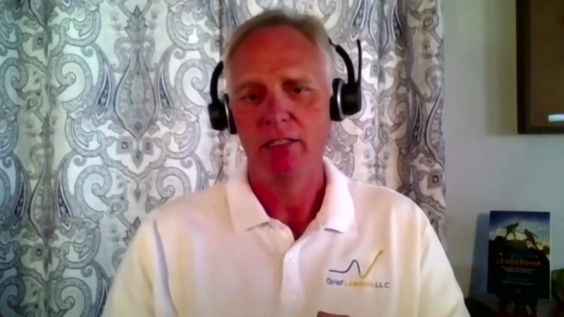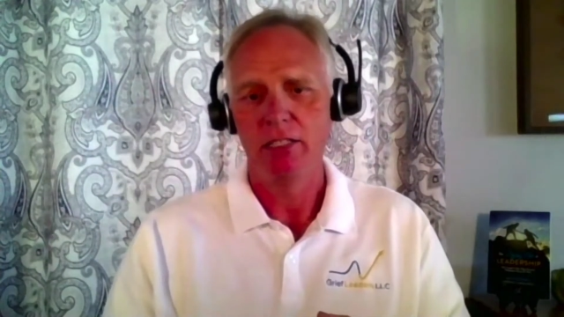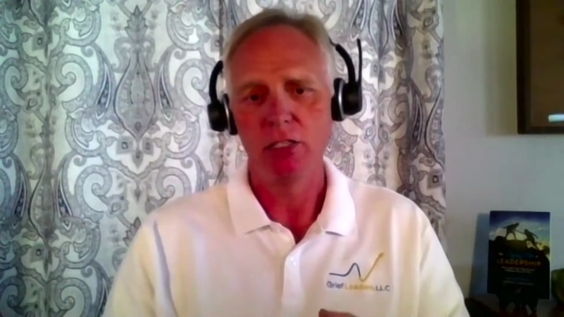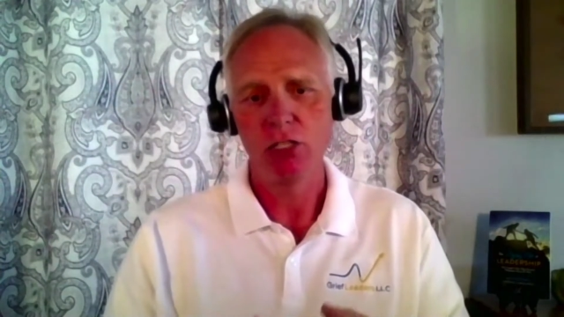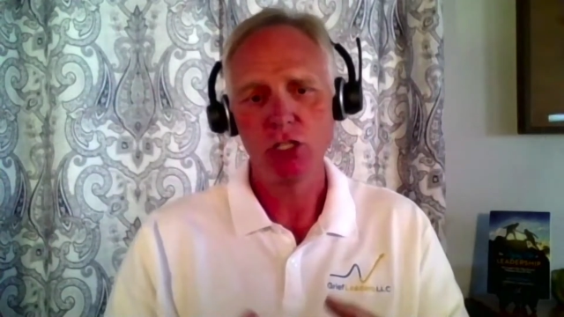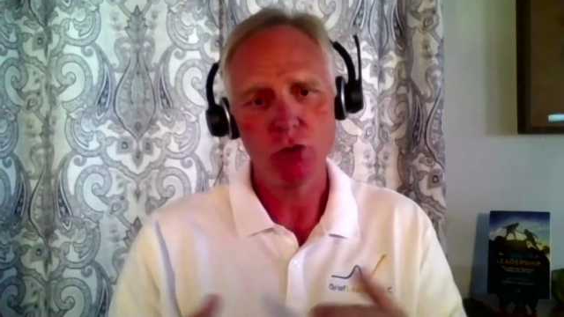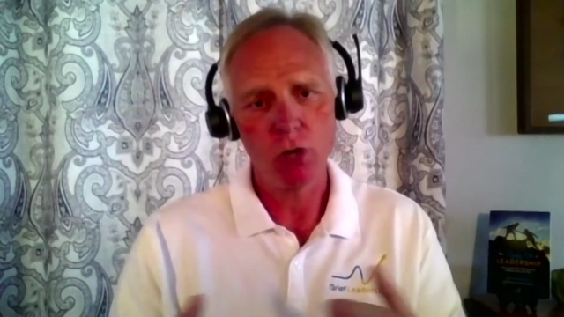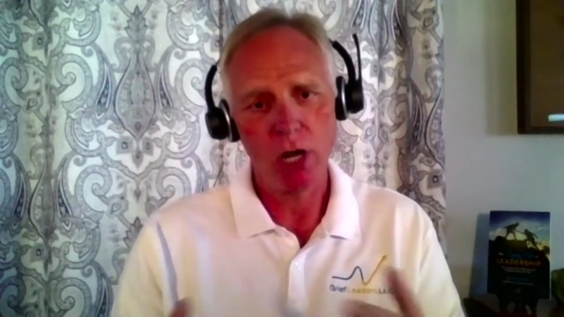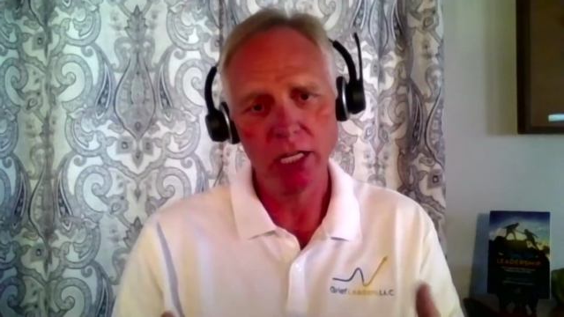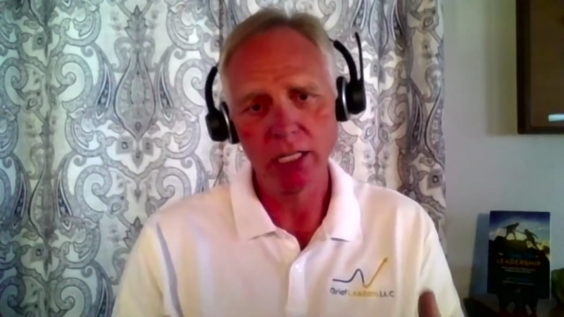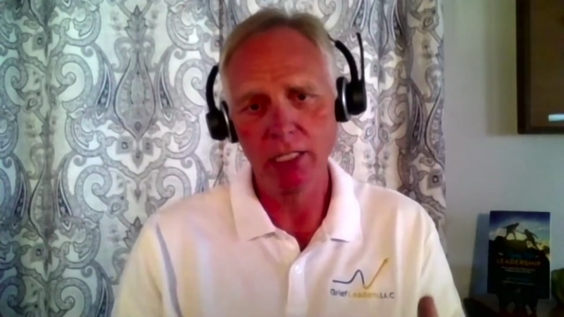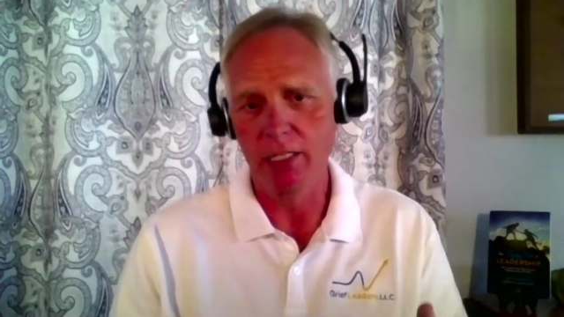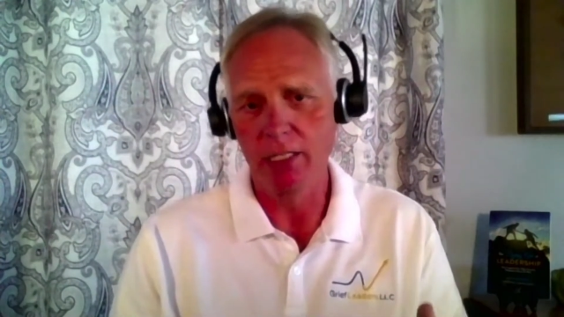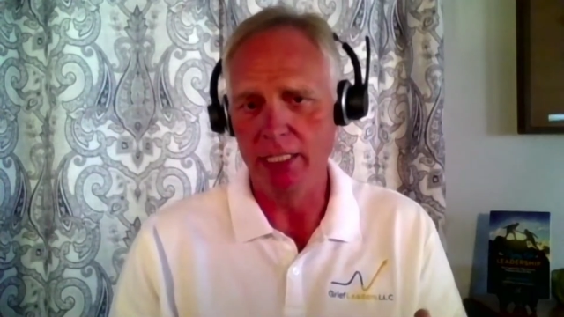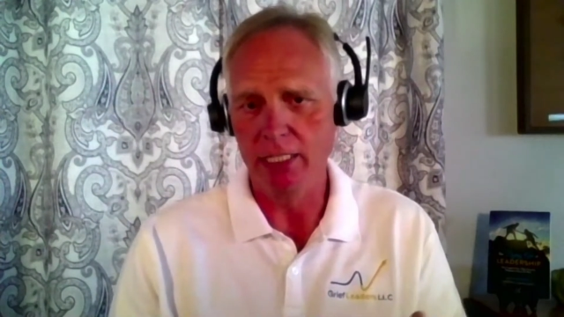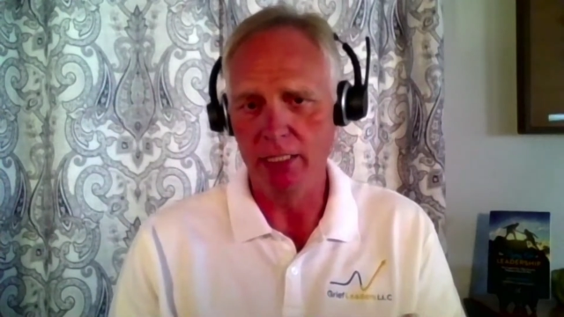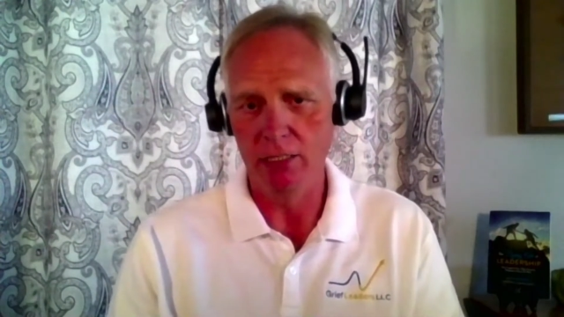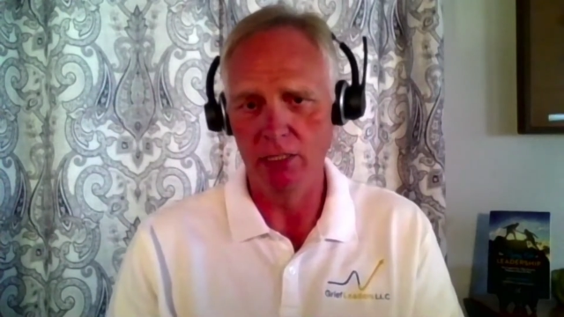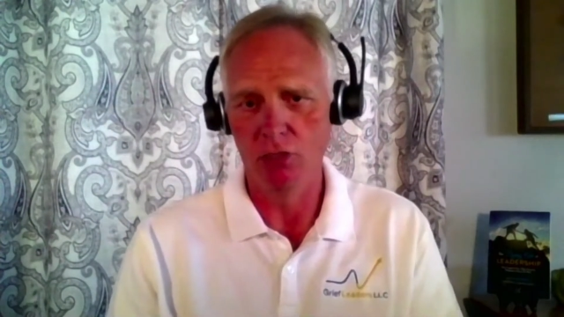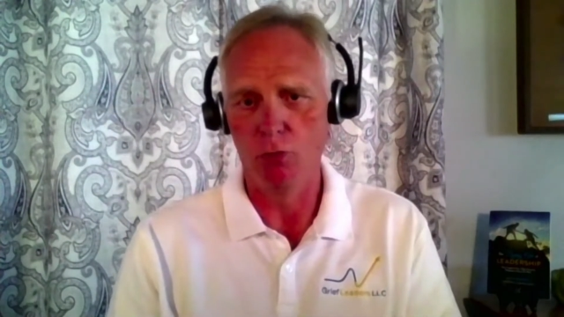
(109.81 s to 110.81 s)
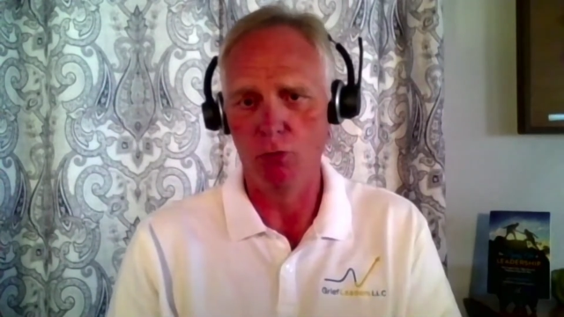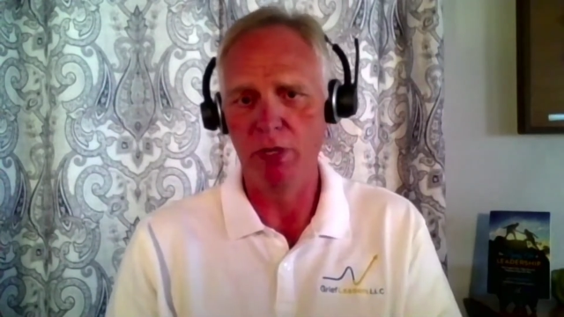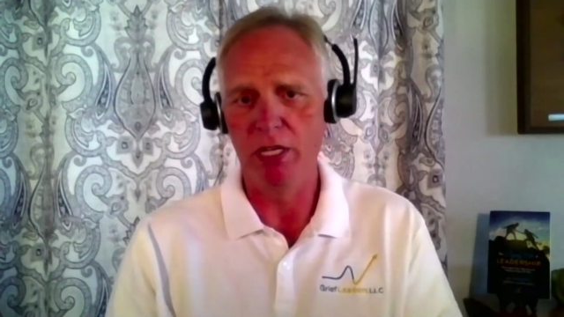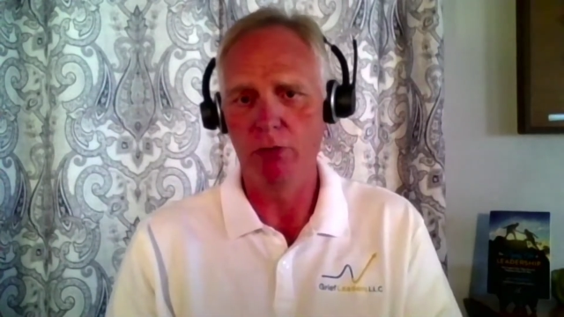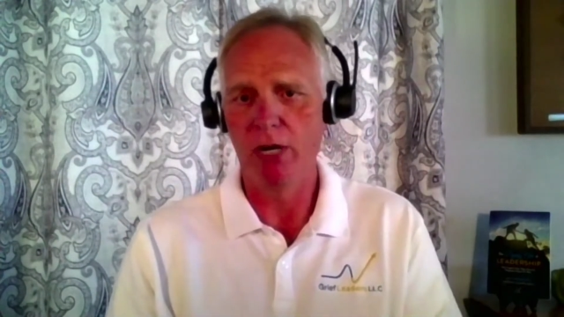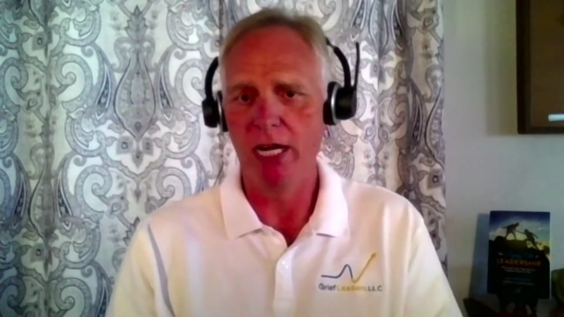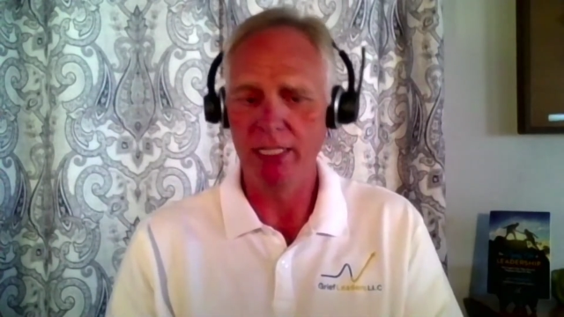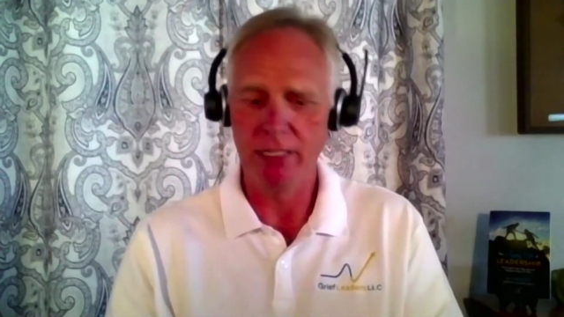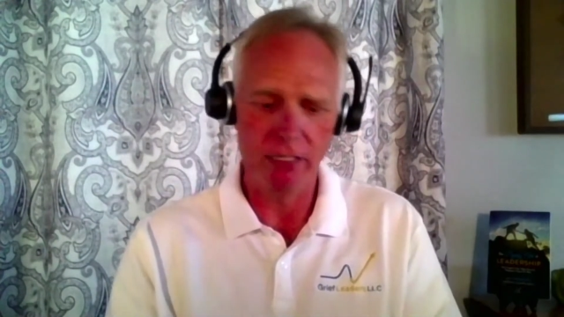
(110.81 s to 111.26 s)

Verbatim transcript: they're struggling a little bit, right?